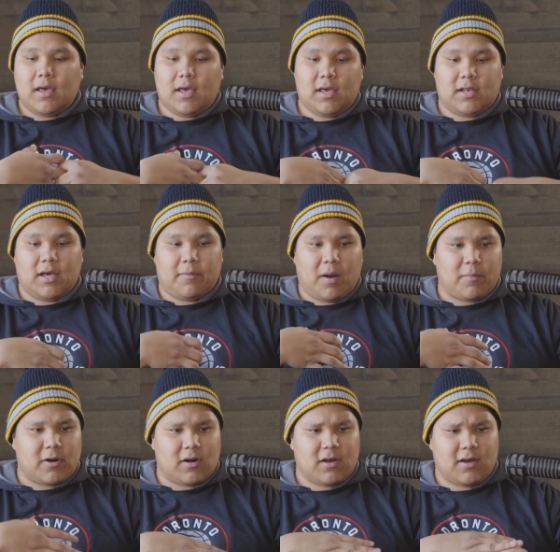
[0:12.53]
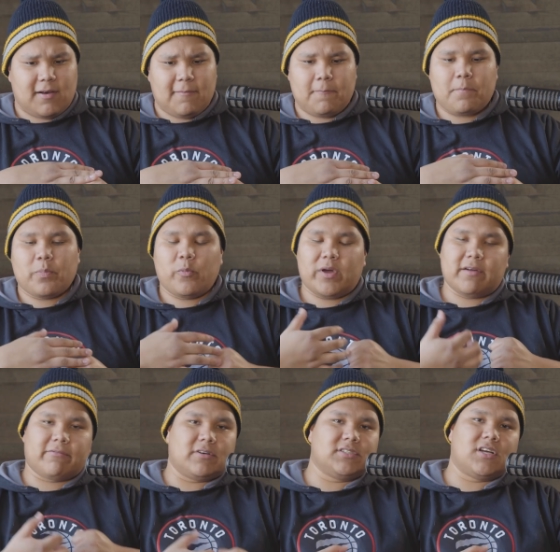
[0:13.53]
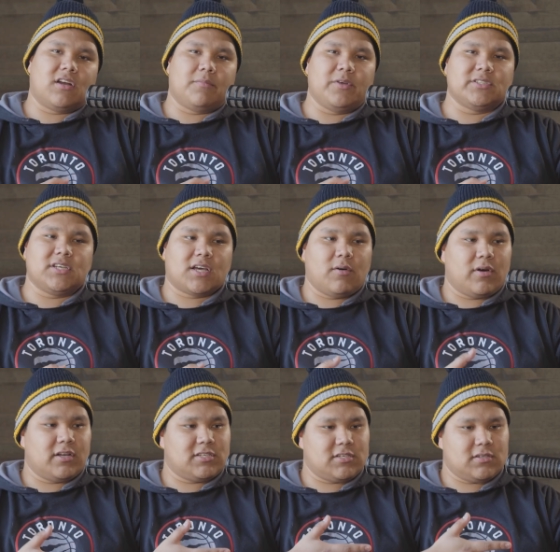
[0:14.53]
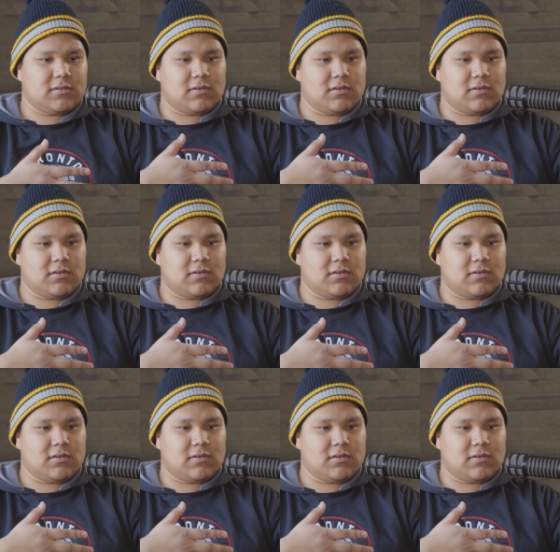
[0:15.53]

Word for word: And I remember when I first started music, I wanted